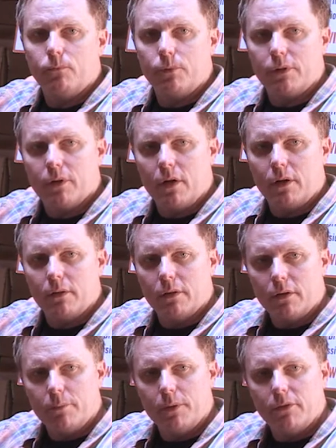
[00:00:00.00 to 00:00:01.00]
We thought a
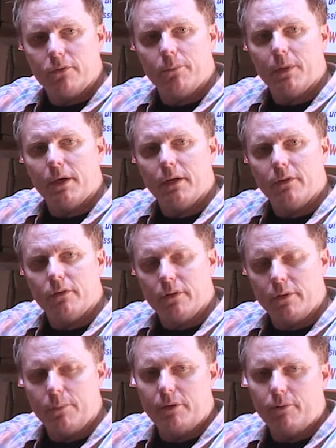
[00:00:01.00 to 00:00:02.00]
little bit of spice, a
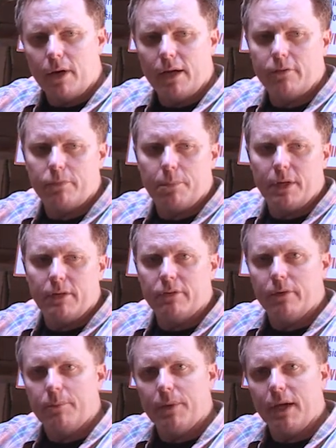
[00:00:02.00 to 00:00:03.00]
little bit of rice
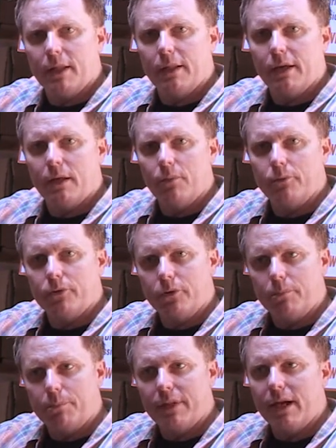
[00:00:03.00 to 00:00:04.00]
spice, and a pale ale was a
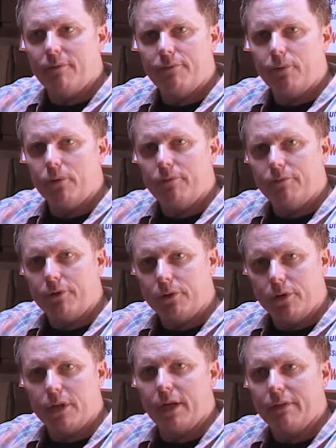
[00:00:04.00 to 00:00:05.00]
good platform for
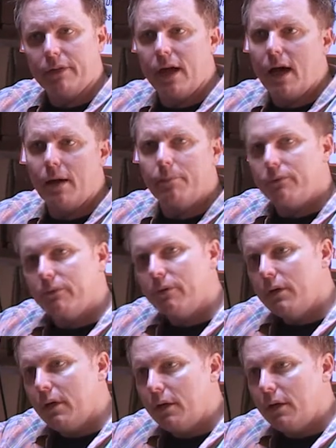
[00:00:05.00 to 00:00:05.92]
looking at the hops.